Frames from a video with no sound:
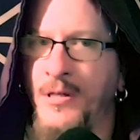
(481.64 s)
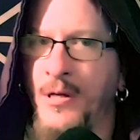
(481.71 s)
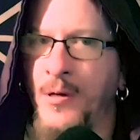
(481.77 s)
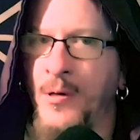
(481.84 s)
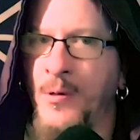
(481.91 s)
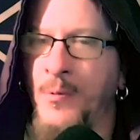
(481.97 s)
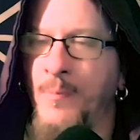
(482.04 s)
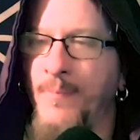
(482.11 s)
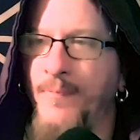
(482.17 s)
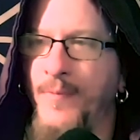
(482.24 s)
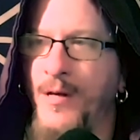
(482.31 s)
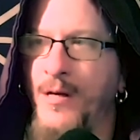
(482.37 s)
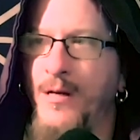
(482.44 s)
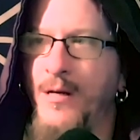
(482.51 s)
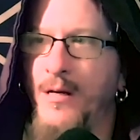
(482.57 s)
you know,
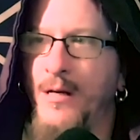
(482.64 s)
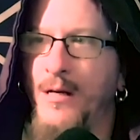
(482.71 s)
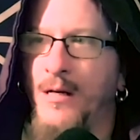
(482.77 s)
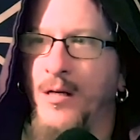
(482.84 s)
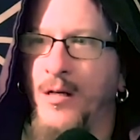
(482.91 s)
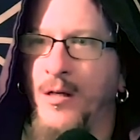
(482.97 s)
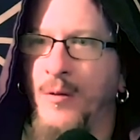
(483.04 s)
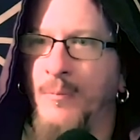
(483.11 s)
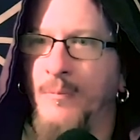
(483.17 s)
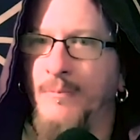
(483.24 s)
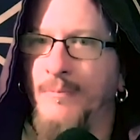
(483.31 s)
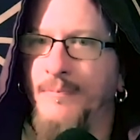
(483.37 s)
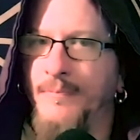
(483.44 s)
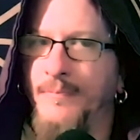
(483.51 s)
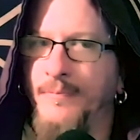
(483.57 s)

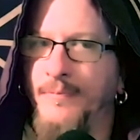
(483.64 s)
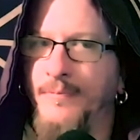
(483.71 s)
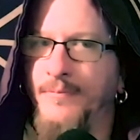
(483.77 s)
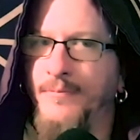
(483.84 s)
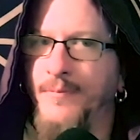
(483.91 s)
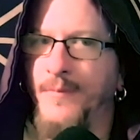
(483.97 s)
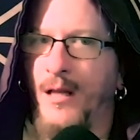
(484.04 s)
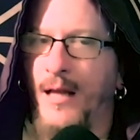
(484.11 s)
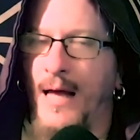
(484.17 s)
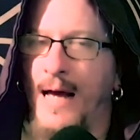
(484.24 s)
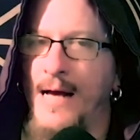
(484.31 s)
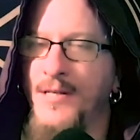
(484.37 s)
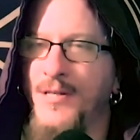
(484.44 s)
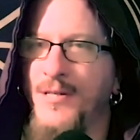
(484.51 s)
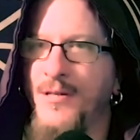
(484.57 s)
um,
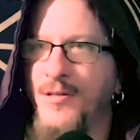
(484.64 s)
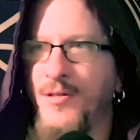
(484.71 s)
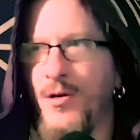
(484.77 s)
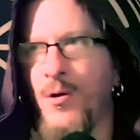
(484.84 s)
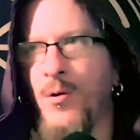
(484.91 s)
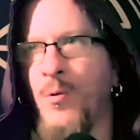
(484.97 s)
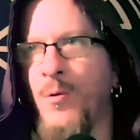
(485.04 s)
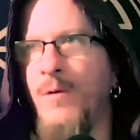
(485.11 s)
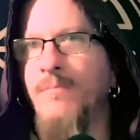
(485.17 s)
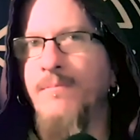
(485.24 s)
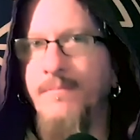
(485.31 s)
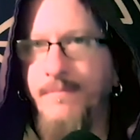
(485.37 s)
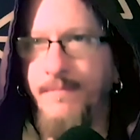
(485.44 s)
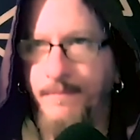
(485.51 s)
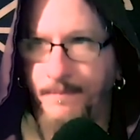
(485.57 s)
class. So
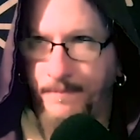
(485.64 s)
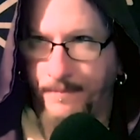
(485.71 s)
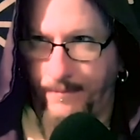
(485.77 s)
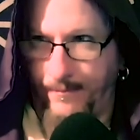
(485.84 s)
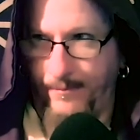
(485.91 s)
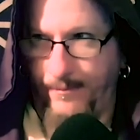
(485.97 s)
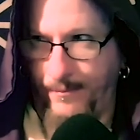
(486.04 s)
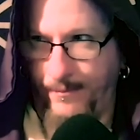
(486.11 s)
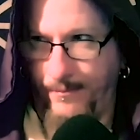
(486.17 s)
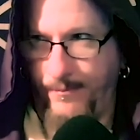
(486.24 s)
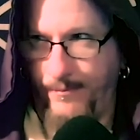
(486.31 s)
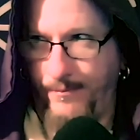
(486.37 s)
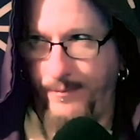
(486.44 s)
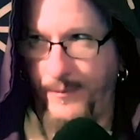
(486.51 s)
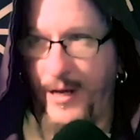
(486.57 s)

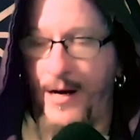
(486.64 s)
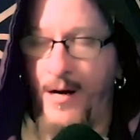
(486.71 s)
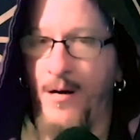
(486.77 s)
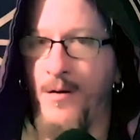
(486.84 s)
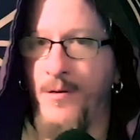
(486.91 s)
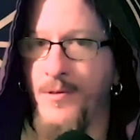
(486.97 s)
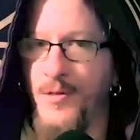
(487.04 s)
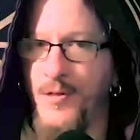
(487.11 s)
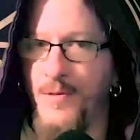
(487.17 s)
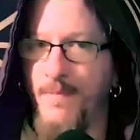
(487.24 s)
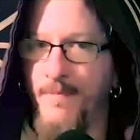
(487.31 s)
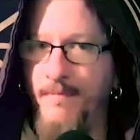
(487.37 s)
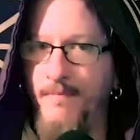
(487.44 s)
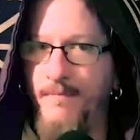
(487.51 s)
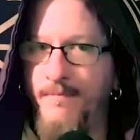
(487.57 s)
there's
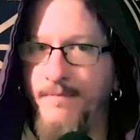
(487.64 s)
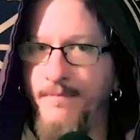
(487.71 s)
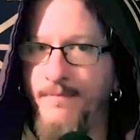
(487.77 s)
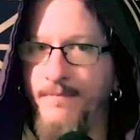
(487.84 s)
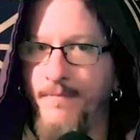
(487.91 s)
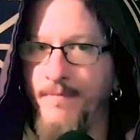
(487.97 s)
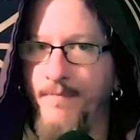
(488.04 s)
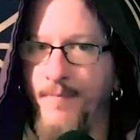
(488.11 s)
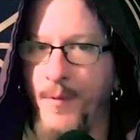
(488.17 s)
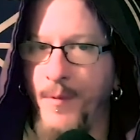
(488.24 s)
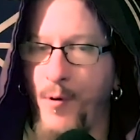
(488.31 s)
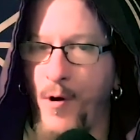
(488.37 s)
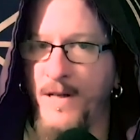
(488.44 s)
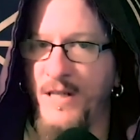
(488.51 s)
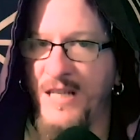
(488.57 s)
the
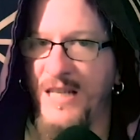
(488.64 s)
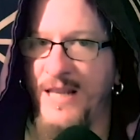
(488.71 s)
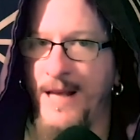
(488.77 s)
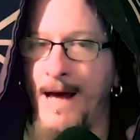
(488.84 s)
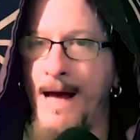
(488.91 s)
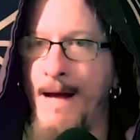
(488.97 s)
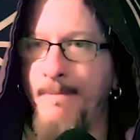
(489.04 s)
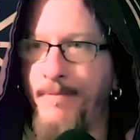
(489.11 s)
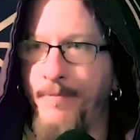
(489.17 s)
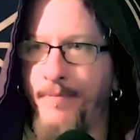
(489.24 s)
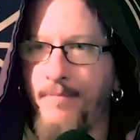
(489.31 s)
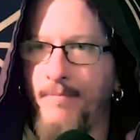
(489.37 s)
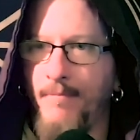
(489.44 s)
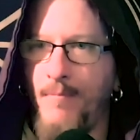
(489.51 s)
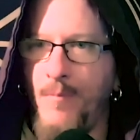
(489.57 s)
perks to that
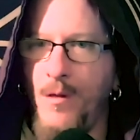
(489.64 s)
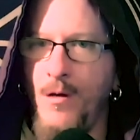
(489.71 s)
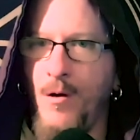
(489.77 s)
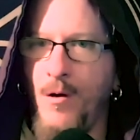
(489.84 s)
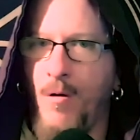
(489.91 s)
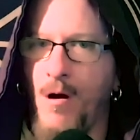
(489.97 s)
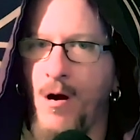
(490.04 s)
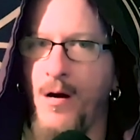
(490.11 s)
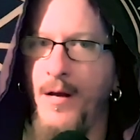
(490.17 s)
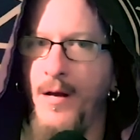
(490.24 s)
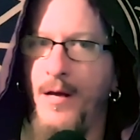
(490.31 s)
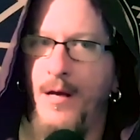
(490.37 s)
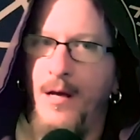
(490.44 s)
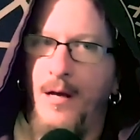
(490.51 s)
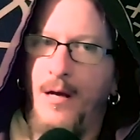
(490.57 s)
are,
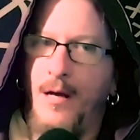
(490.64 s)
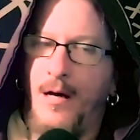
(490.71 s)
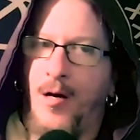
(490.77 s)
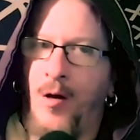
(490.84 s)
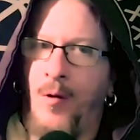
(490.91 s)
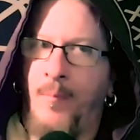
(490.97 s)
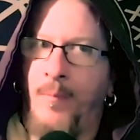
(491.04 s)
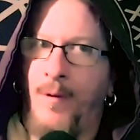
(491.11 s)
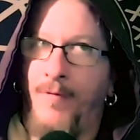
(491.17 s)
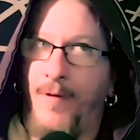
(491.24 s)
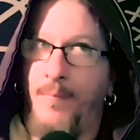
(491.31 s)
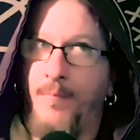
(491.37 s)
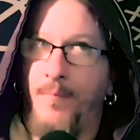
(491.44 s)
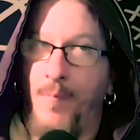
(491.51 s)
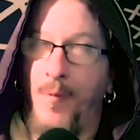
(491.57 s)
um, if
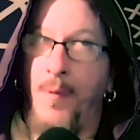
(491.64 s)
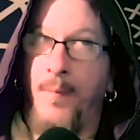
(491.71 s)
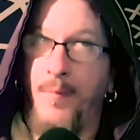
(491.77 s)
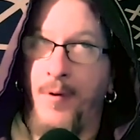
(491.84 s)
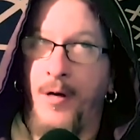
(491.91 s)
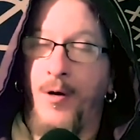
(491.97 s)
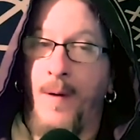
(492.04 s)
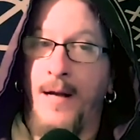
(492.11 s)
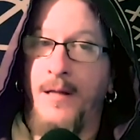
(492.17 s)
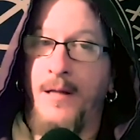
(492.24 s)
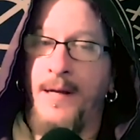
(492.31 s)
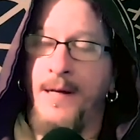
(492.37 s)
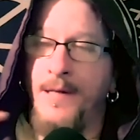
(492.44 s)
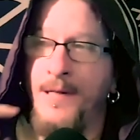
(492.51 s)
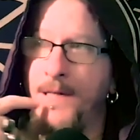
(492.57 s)
I'm remembering
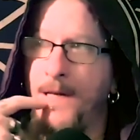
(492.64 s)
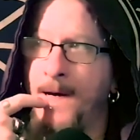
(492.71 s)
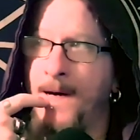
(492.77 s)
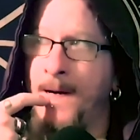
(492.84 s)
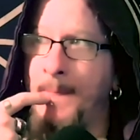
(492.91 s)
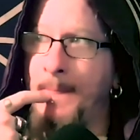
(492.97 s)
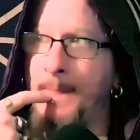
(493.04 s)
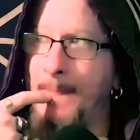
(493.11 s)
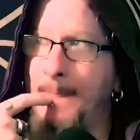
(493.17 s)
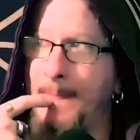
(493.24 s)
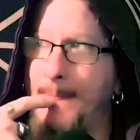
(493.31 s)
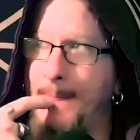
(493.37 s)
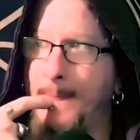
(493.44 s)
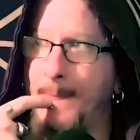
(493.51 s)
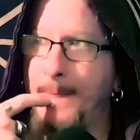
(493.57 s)
correctly, is um,
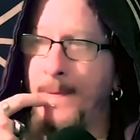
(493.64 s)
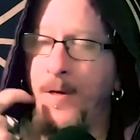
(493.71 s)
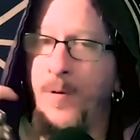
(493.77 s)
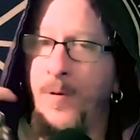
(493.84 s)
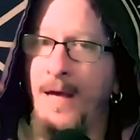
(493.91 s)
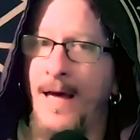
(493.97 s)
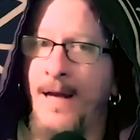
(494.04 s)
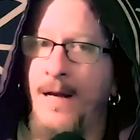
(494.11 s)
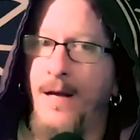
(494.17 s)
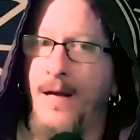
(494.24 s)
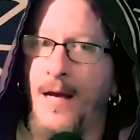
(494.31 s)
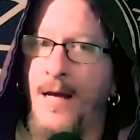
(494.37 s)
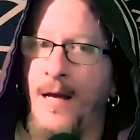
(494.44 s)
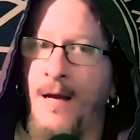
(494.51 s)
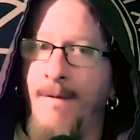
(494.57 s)
you get
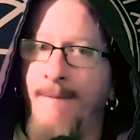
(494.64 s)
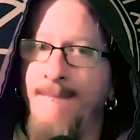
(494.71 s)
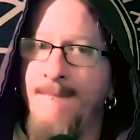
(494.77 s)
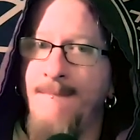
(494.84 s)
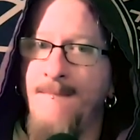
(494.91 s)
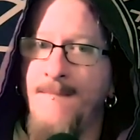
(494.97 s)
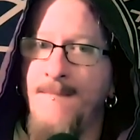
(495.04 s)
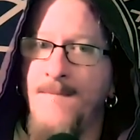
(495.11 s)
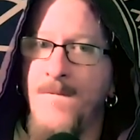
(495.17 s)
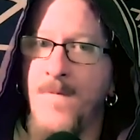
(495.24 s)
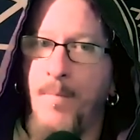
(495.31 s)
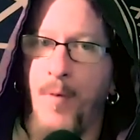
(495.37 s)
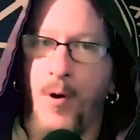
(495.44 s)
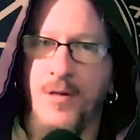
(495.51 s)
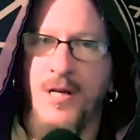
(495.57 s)
a
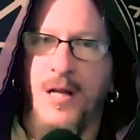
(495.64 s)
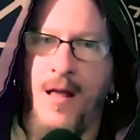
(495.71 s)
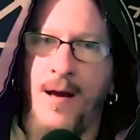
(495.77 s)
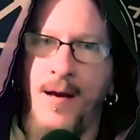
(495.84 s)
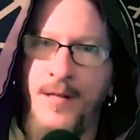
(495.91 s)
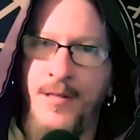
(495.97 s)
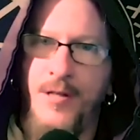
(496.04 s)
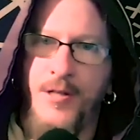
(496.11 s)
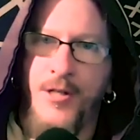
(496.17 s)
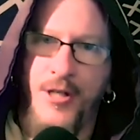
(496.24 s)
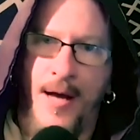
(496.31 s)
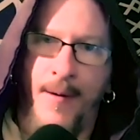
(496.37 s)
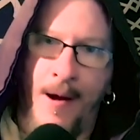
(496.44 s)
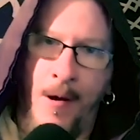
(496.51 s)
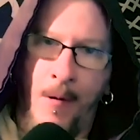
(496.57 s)
personalized
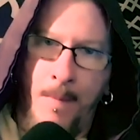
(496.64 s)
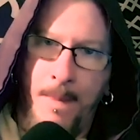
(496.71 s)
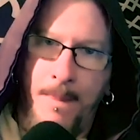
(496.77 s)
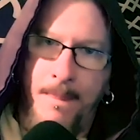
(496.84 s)
shout out